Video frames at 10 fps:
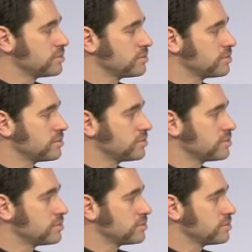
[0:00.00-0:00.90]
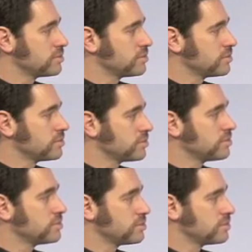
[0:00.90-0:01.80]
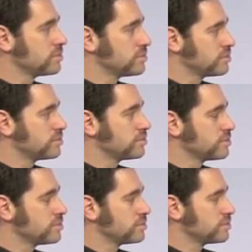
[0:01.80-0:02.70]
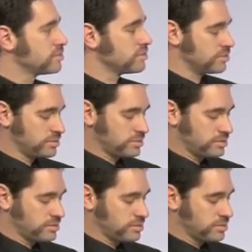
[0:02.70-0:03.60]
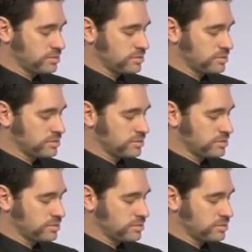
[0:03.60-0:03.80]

No words are spoken by the person on screen.